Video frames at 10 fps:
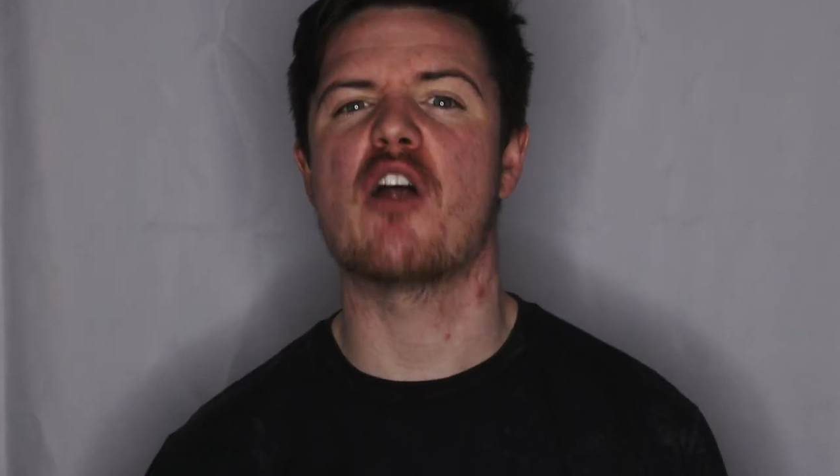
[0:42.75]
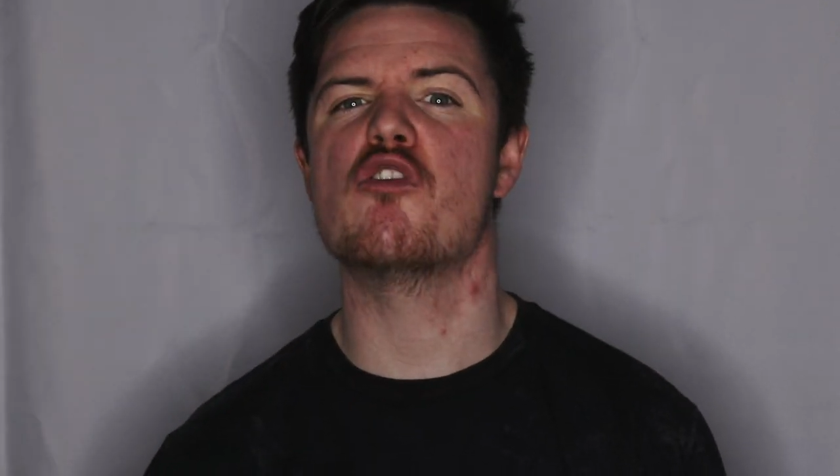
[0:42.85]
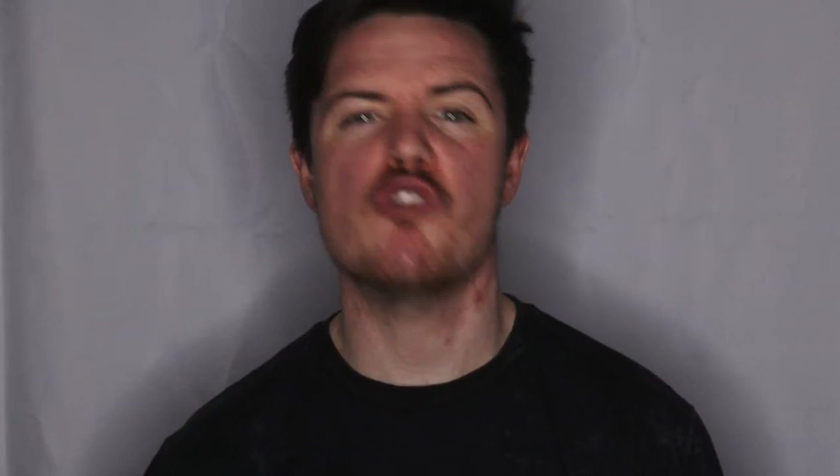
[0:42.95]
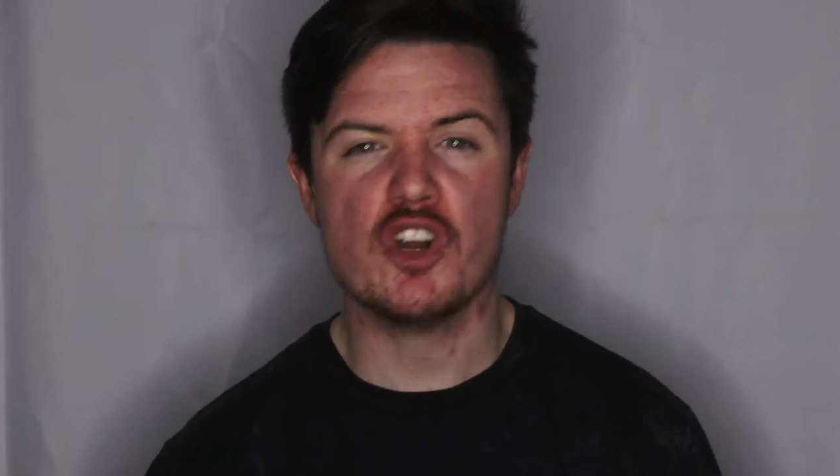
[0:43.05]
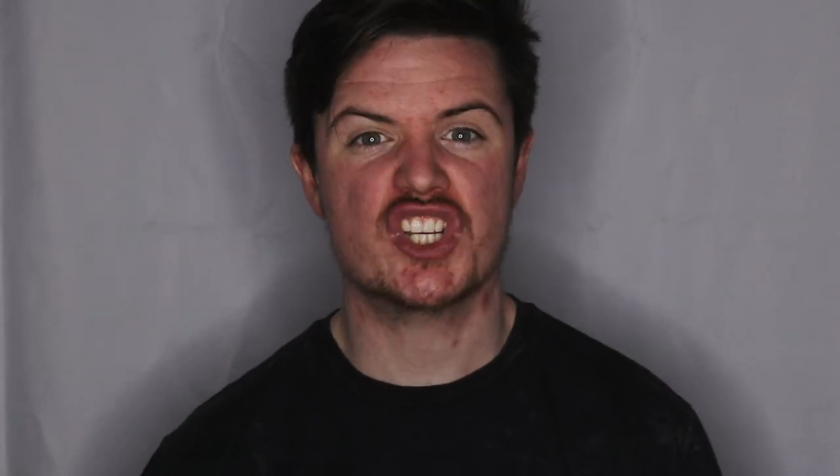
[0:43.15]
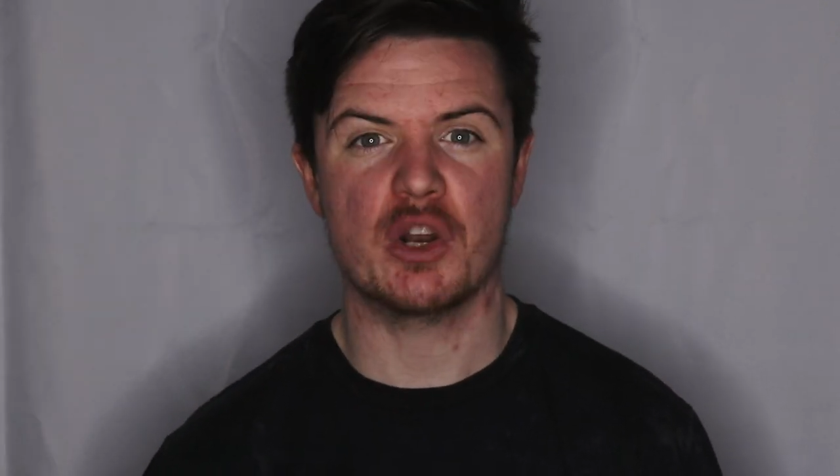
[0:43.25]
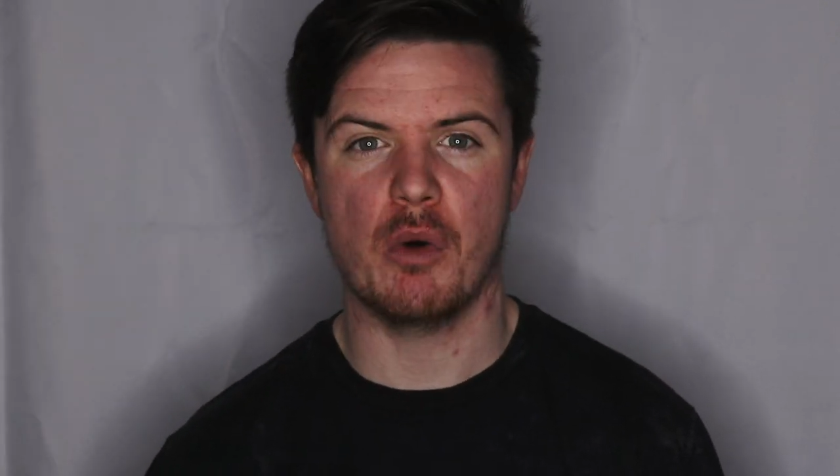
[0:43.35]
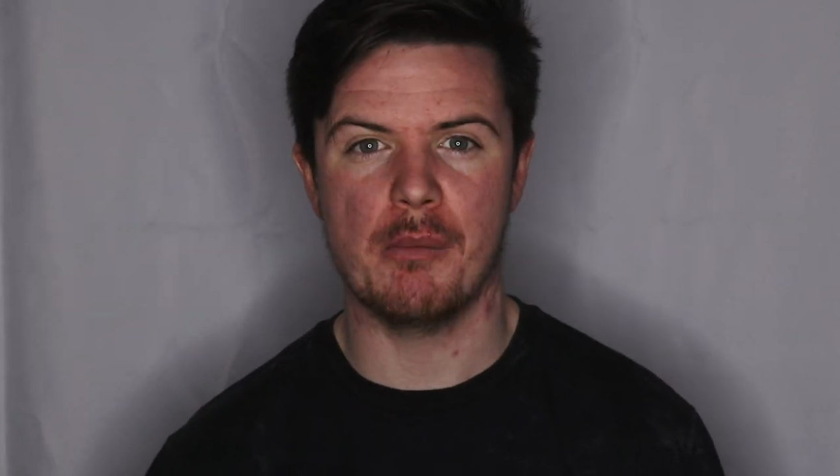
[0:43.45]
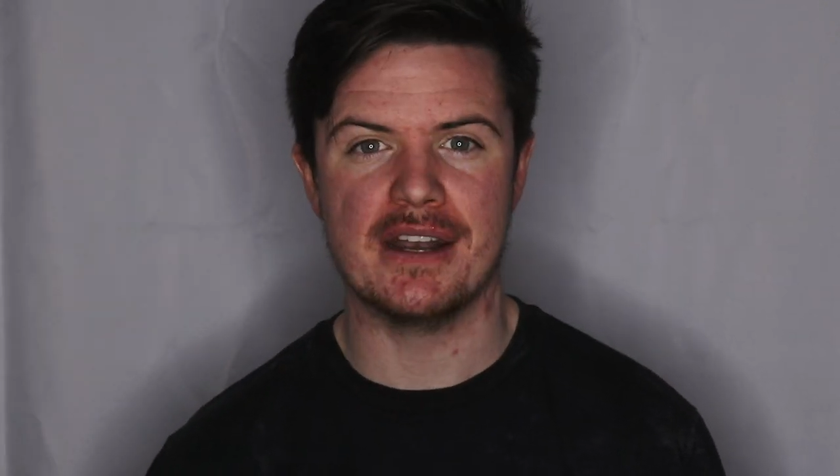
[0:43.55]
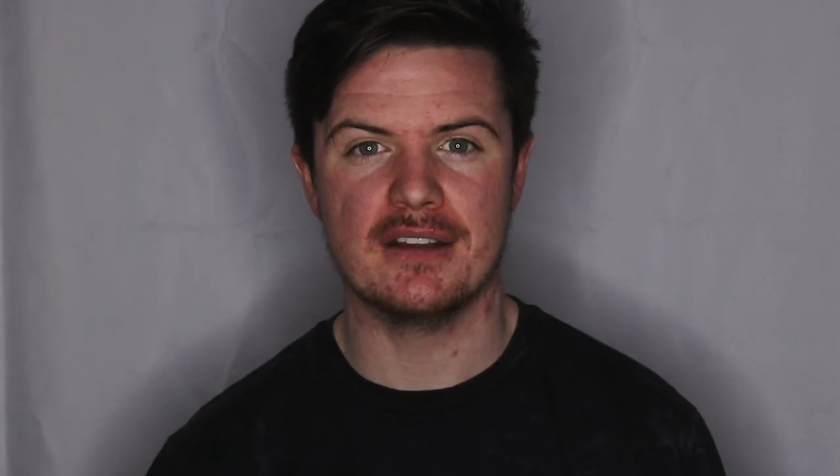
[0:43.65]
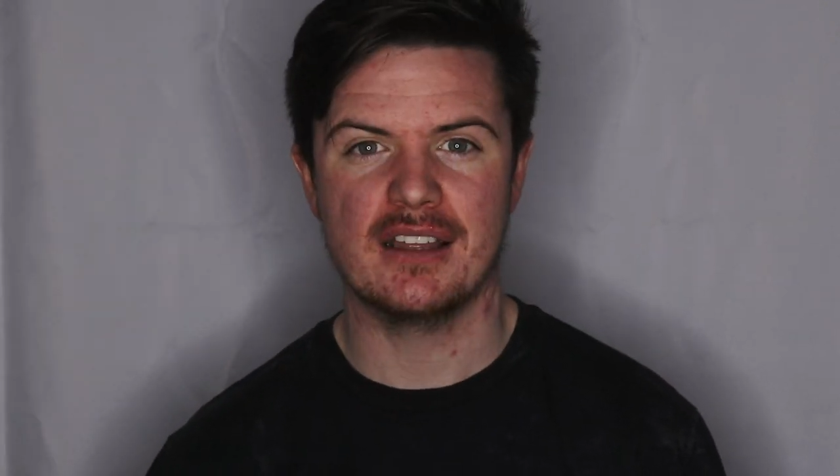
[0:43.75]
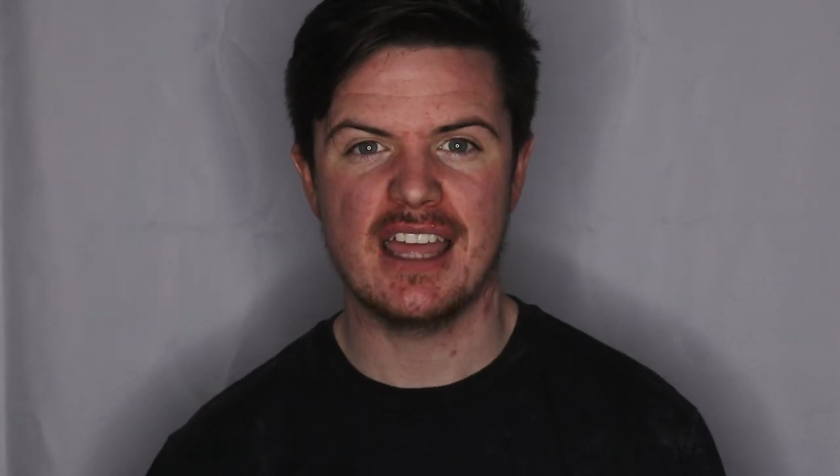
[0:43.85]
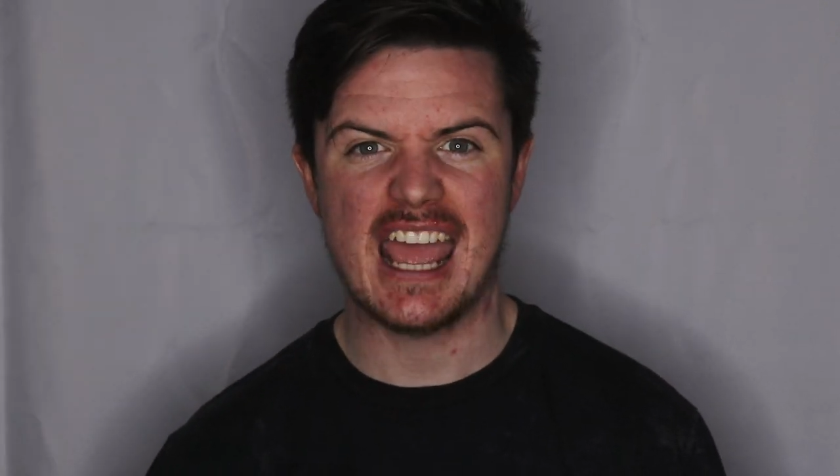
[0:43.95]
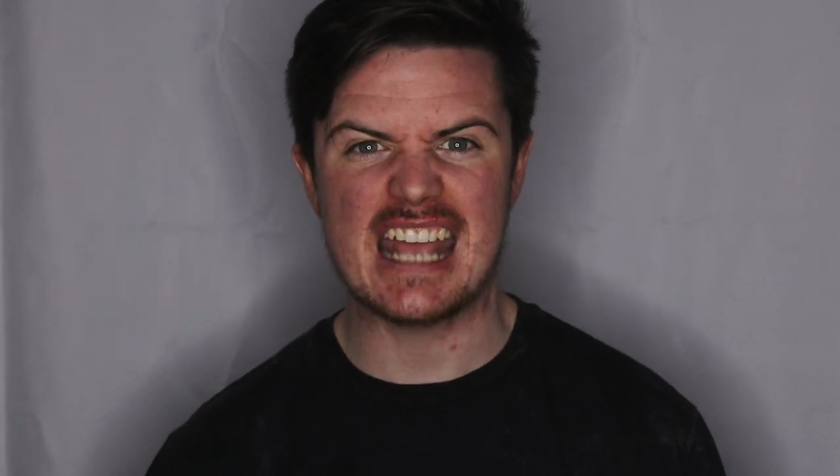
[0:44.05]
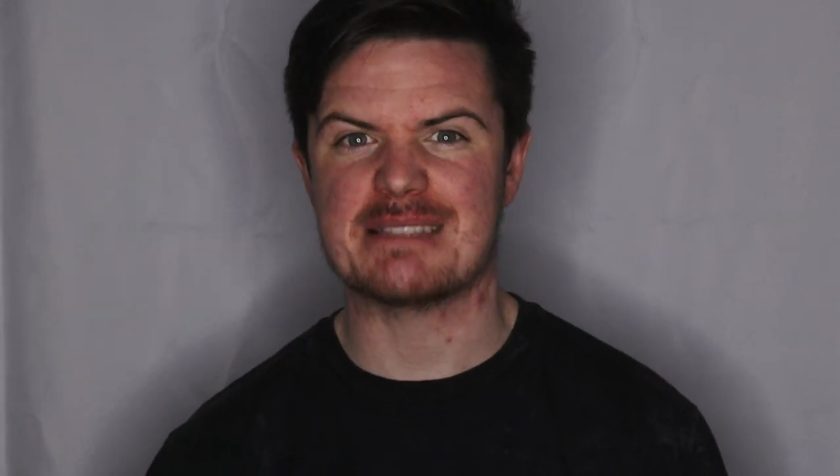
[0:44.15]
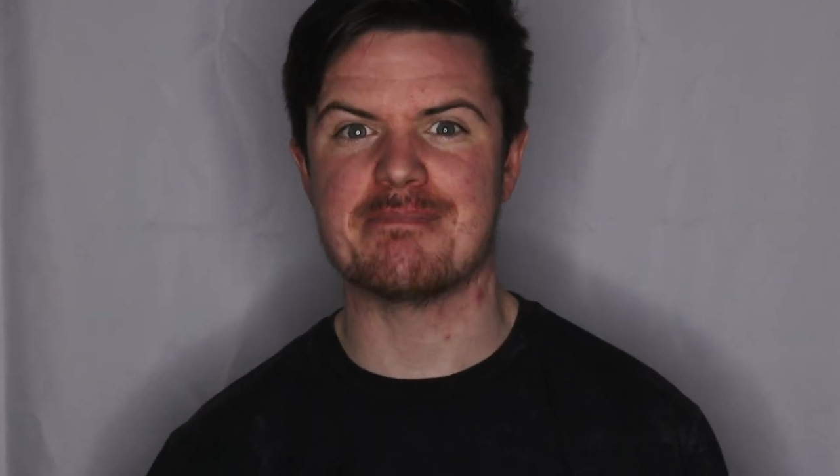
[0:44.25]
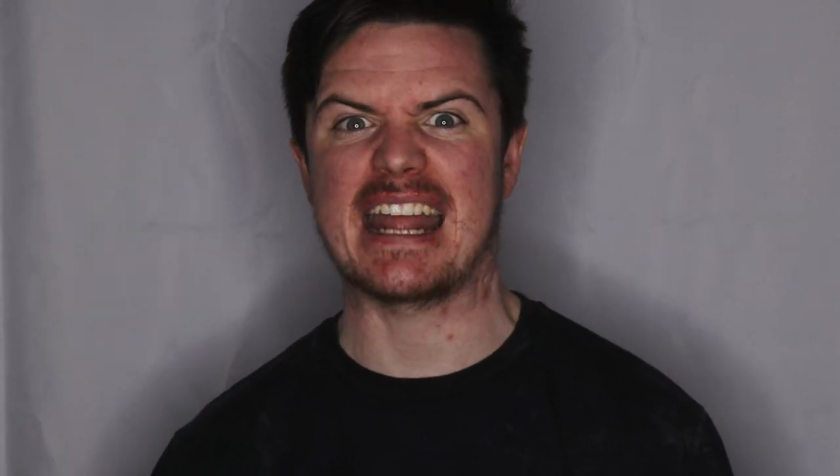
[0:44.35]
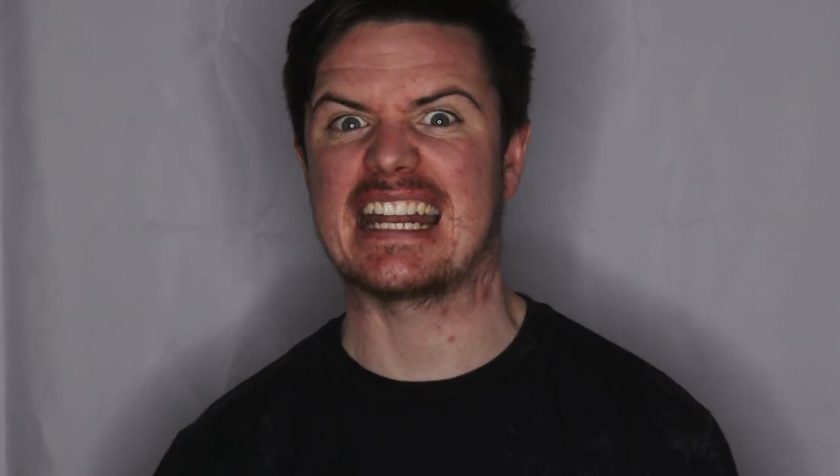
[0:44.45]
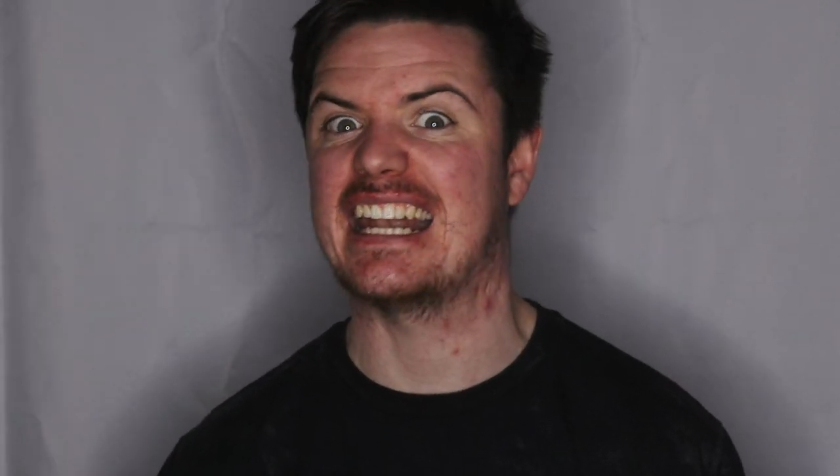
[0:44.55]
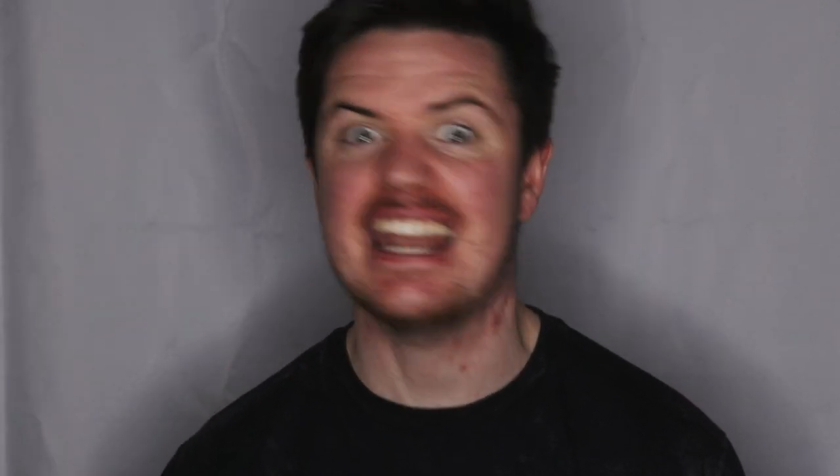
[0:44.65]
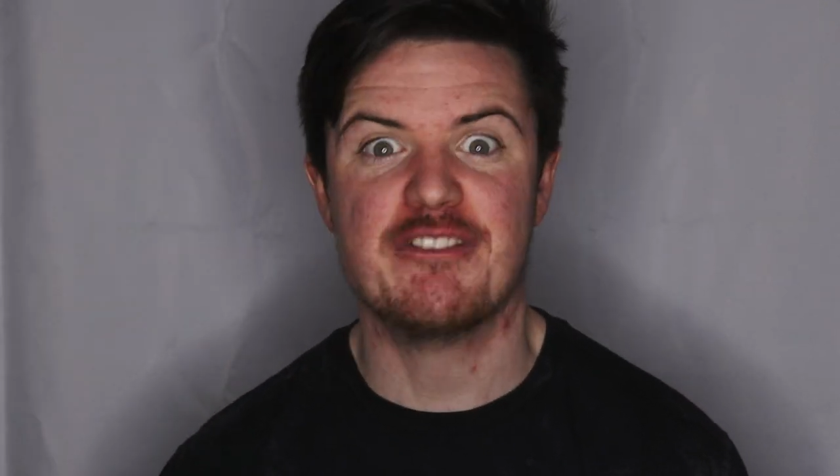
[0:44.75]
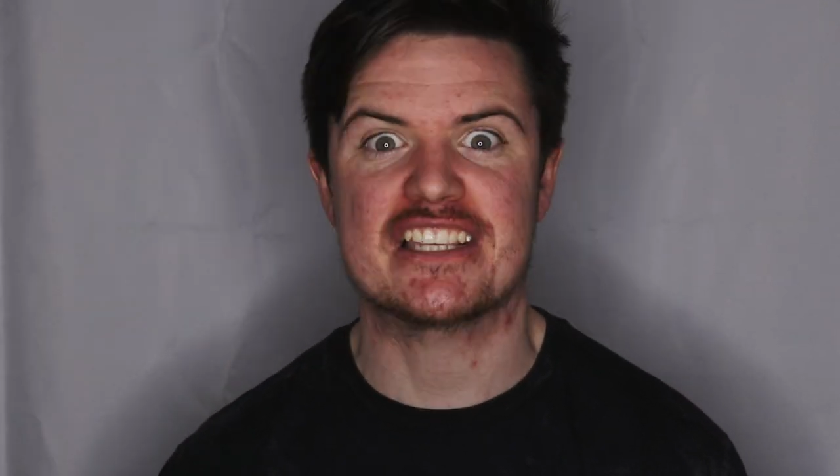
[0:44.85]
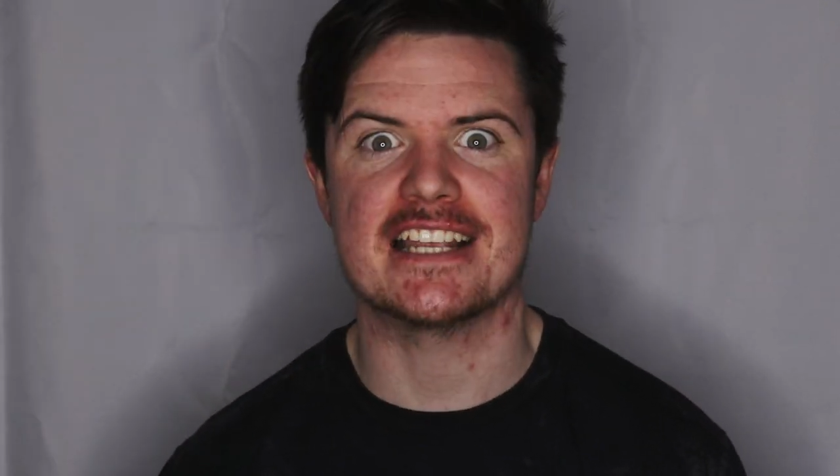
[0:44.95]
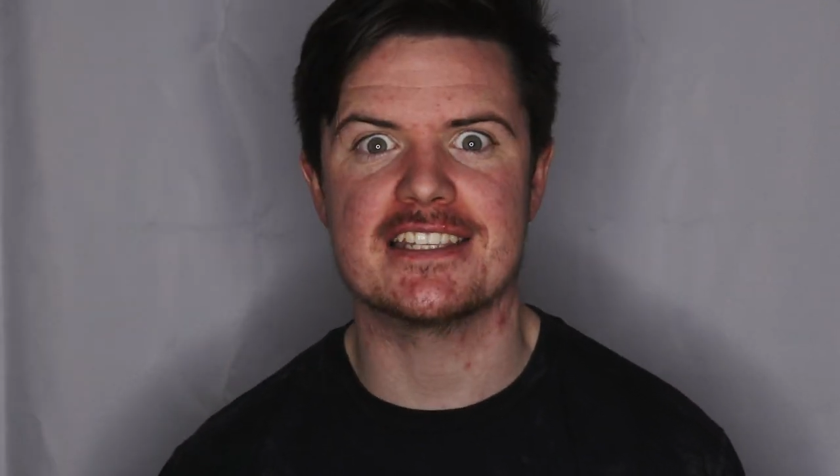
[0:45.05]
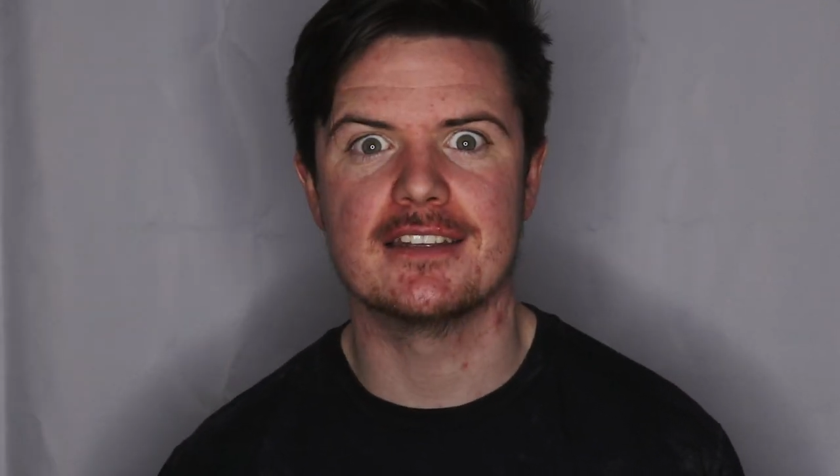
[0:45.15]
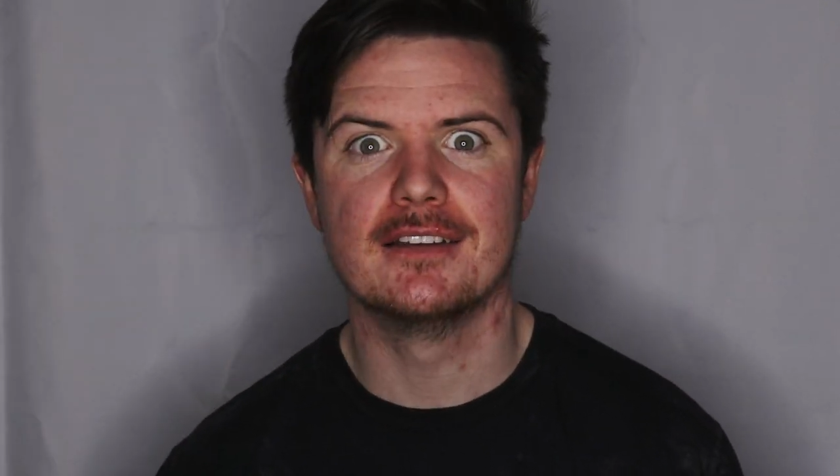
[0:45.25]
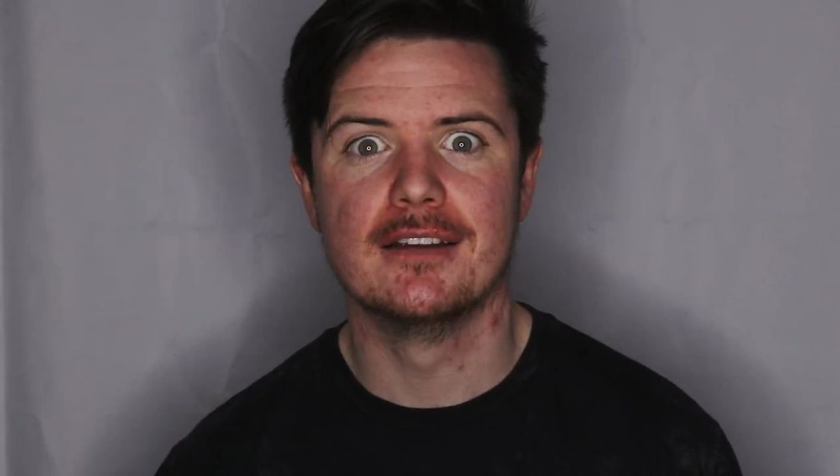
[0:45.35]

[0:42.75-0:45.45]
a Russian woman. It's magnificent.